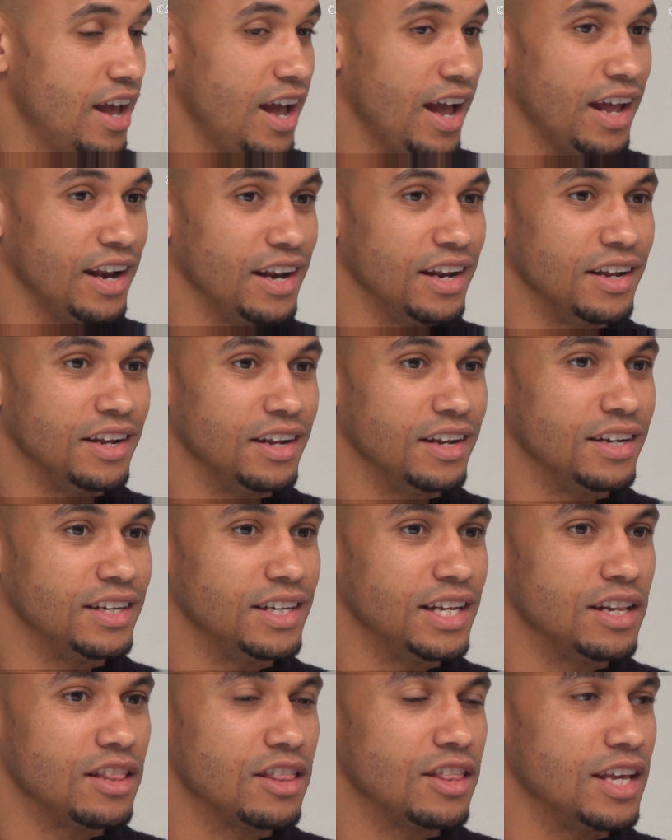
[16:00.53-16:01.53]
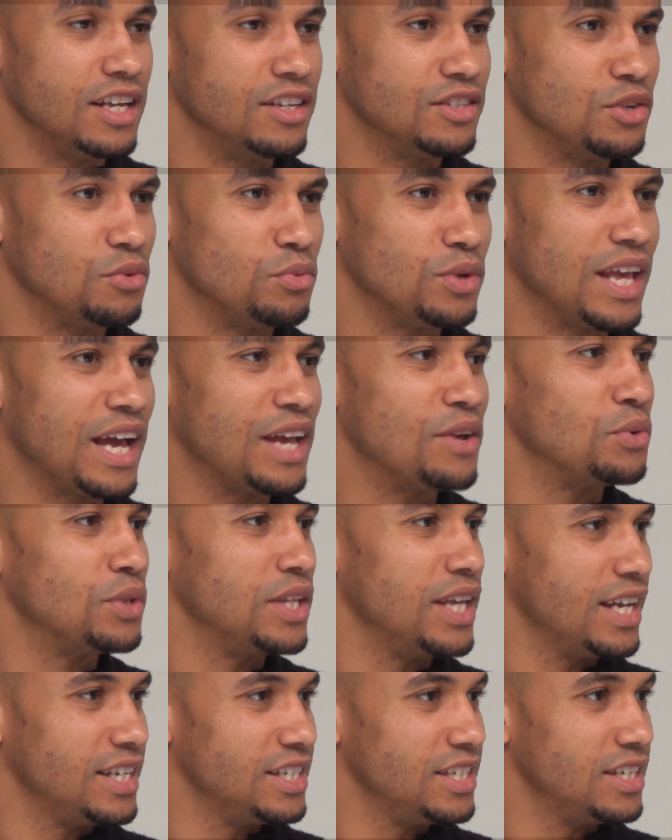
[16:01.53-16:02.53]
and did things that would get you
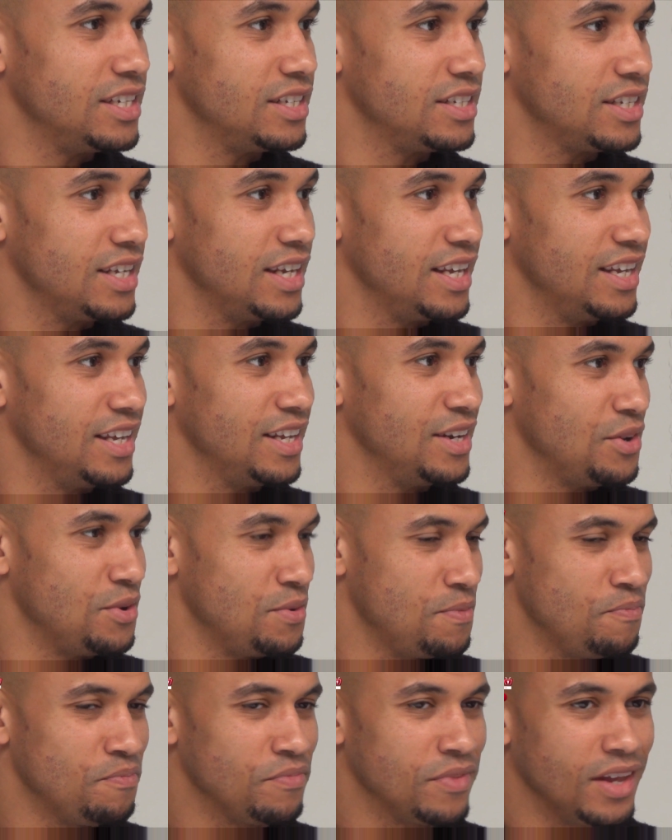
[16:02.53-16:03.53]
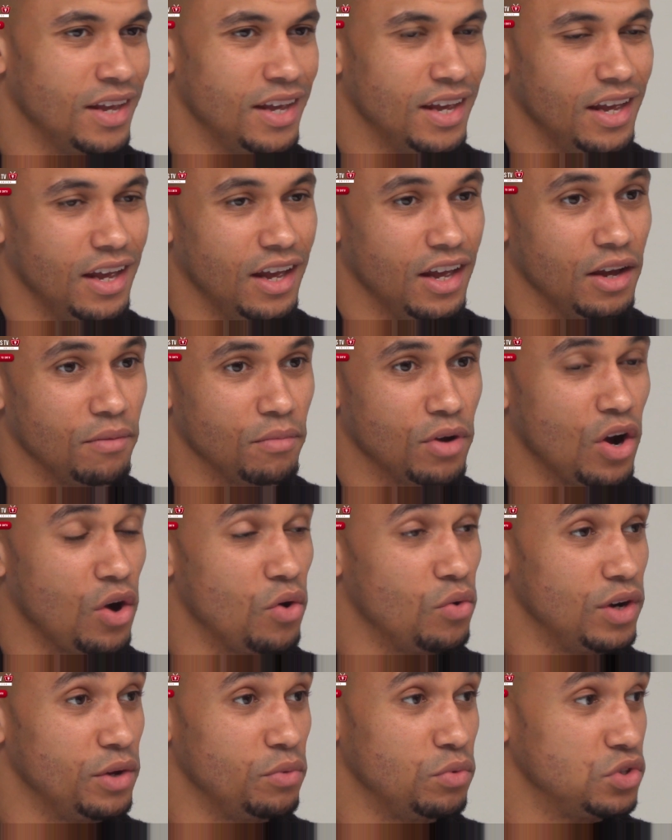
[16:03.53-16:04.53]
on the edge of your seat.
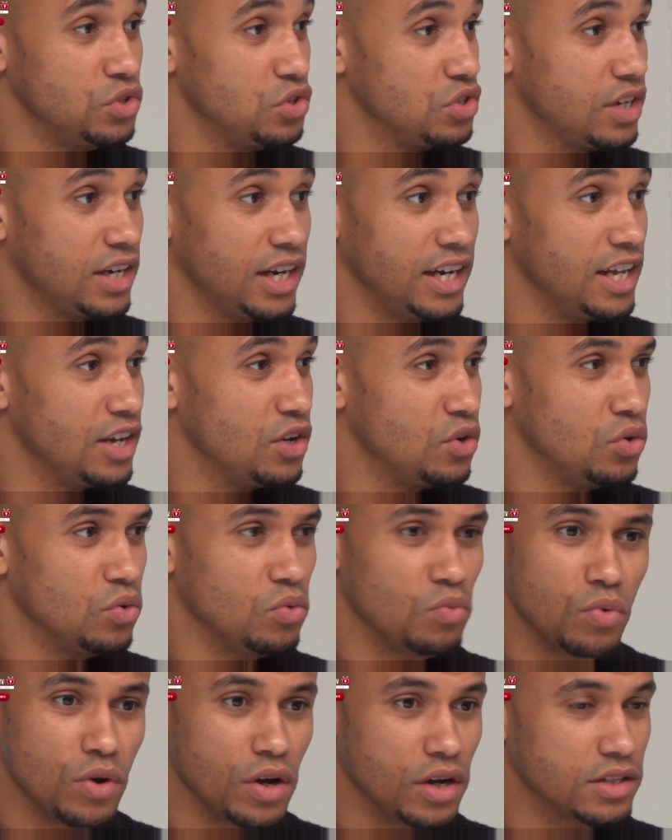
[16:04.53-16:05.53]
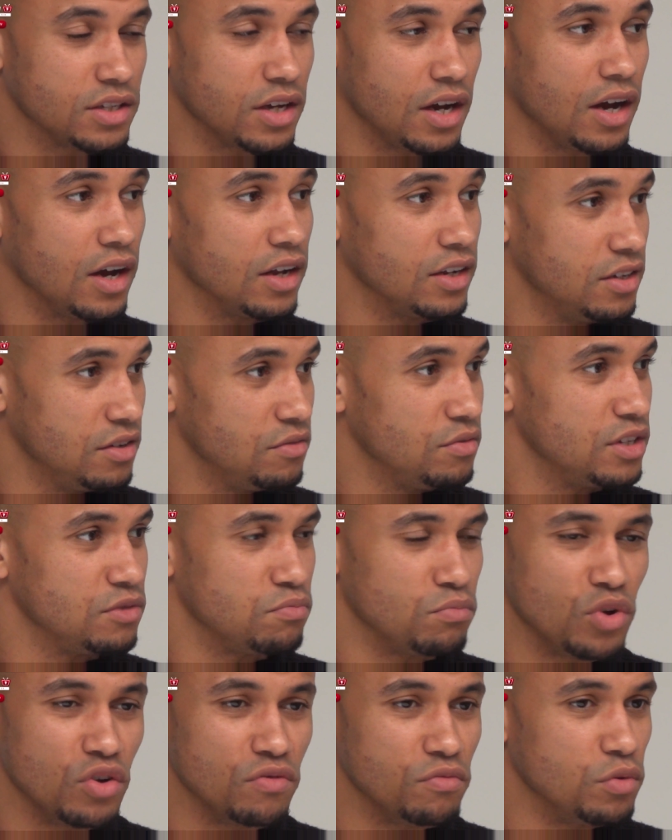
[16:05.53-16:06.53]
Coley was just clinical, worked hard.
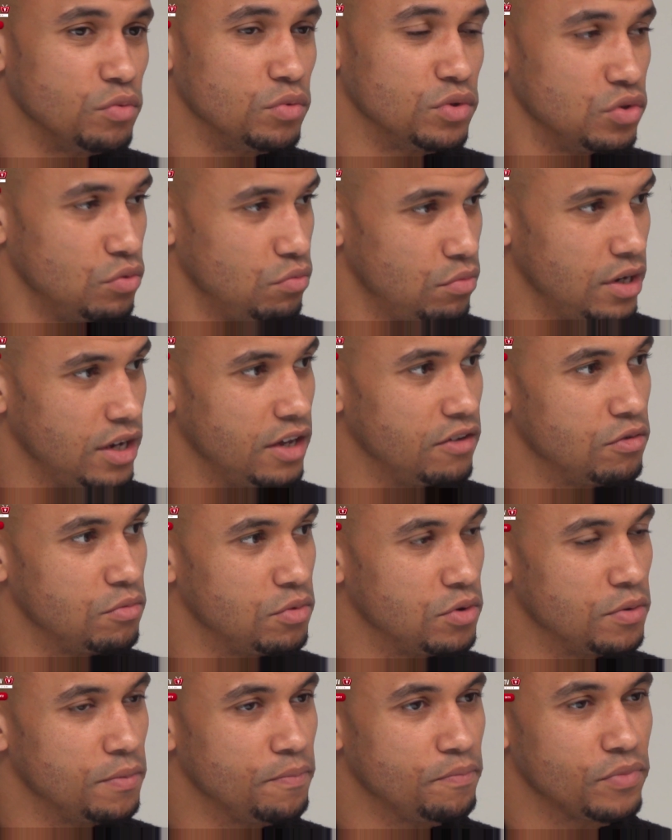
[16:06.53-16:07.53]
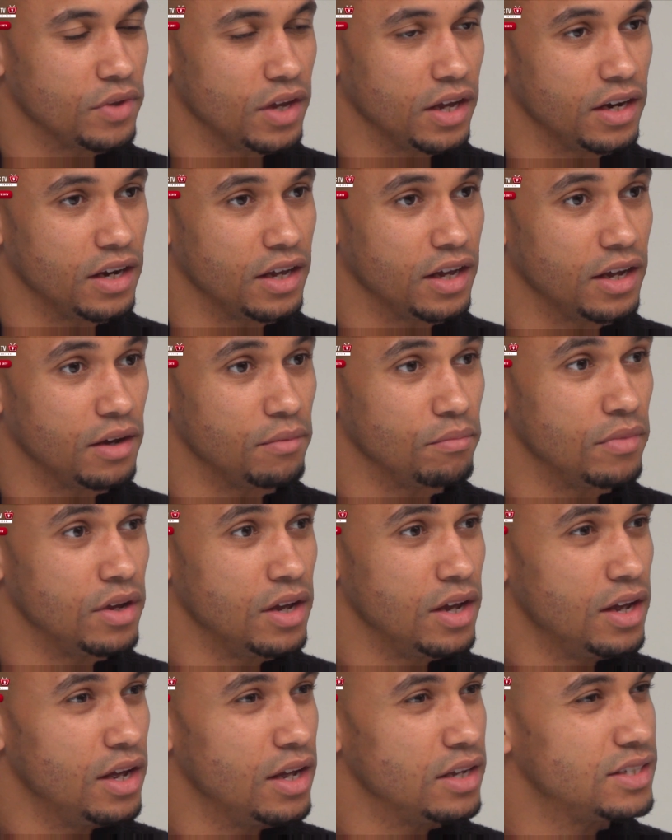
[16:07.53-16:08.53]
His movement was unbelievable. And
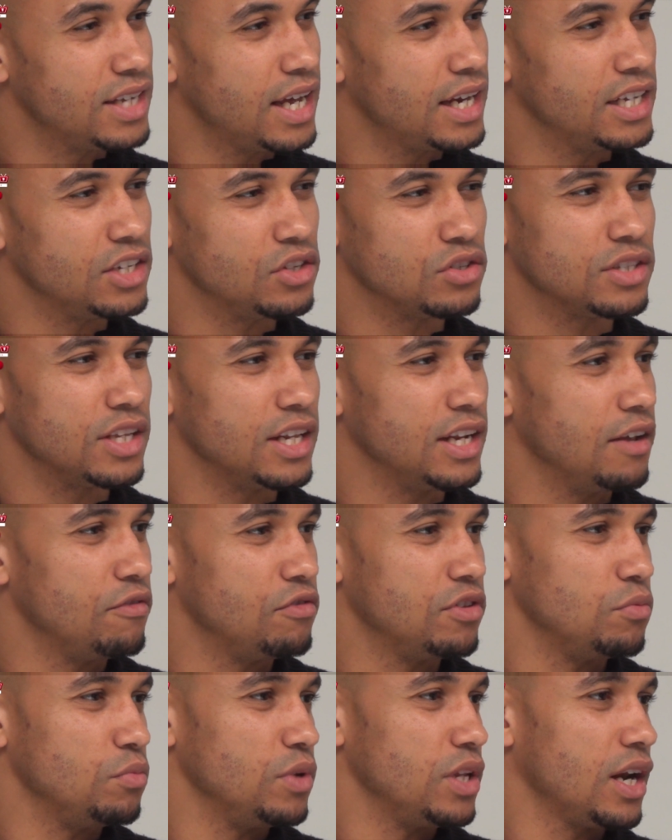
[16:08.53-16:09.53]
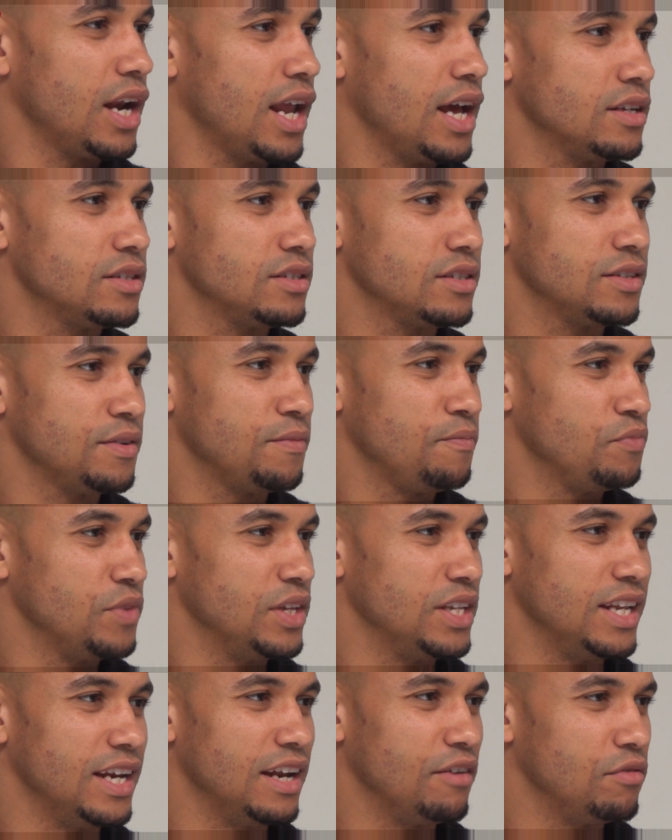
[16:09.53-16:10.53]
Teddy just did everything with class.
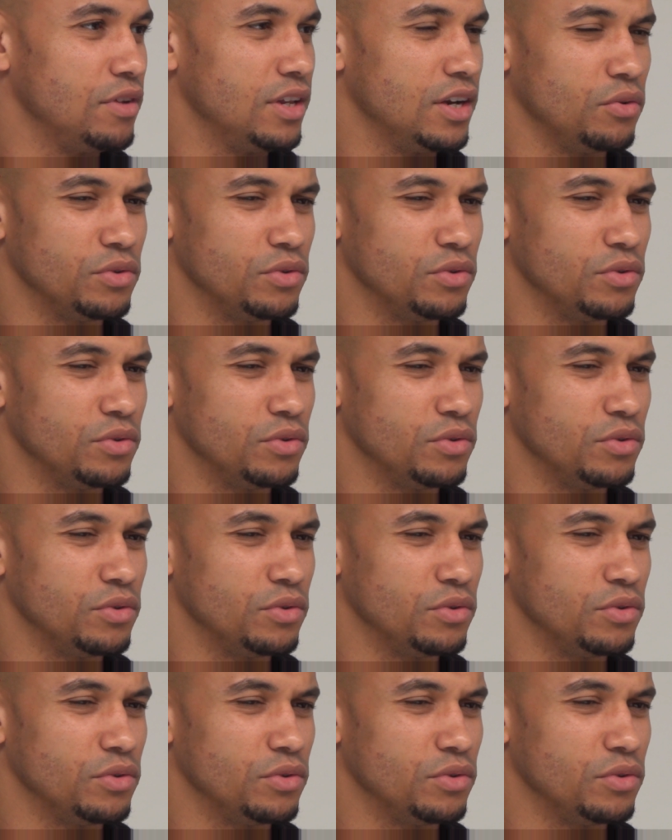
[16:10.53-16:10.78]
He did